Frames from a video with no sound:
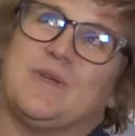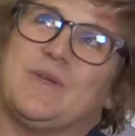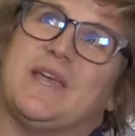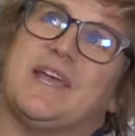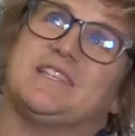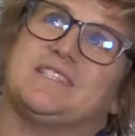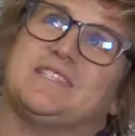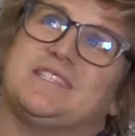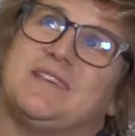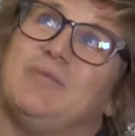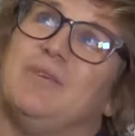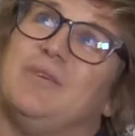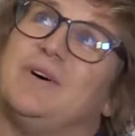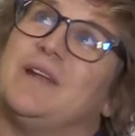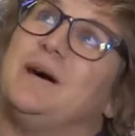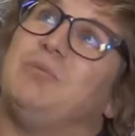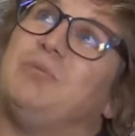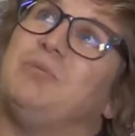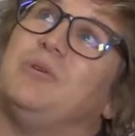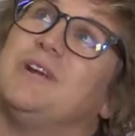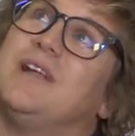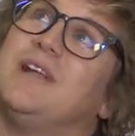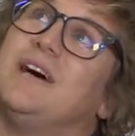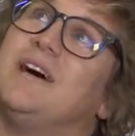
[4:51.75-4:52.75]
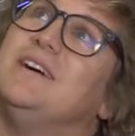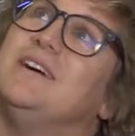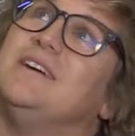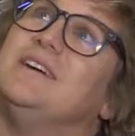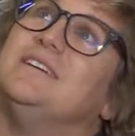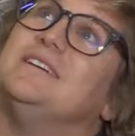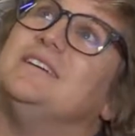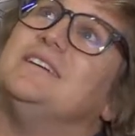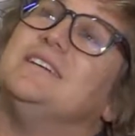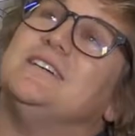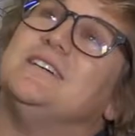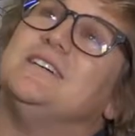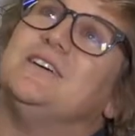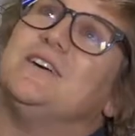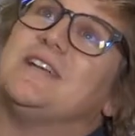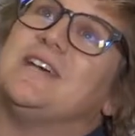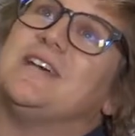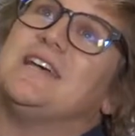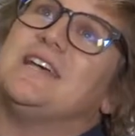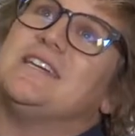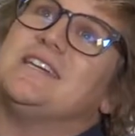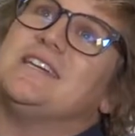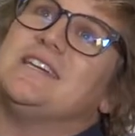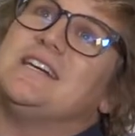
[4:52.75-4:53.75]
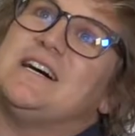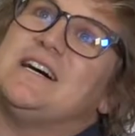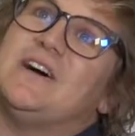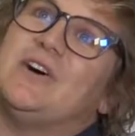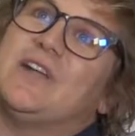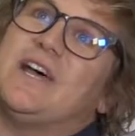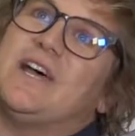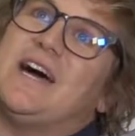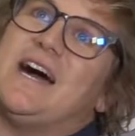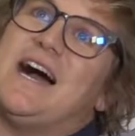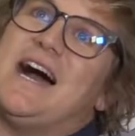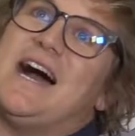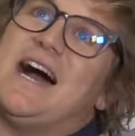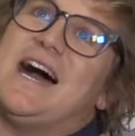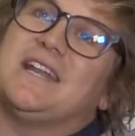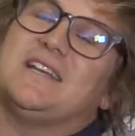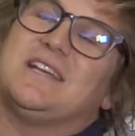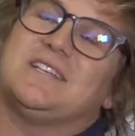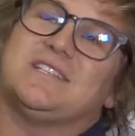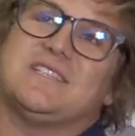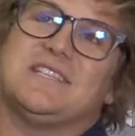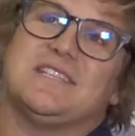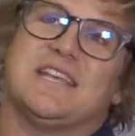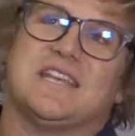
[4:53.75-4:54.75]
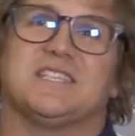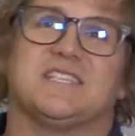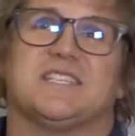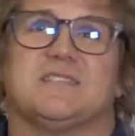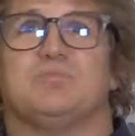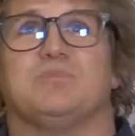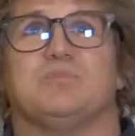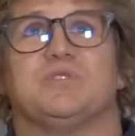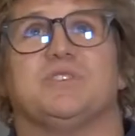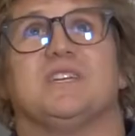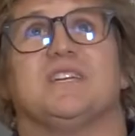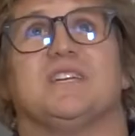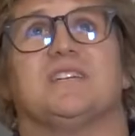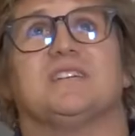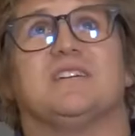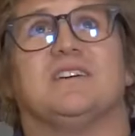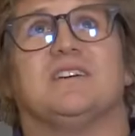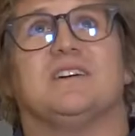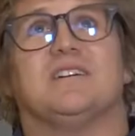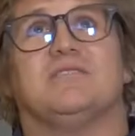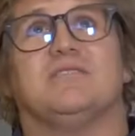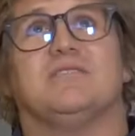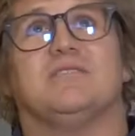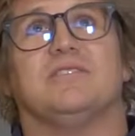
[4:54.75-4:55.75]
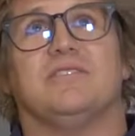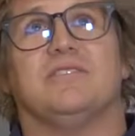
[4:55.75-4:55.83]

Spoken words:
We had someone up on a harness next to the projector,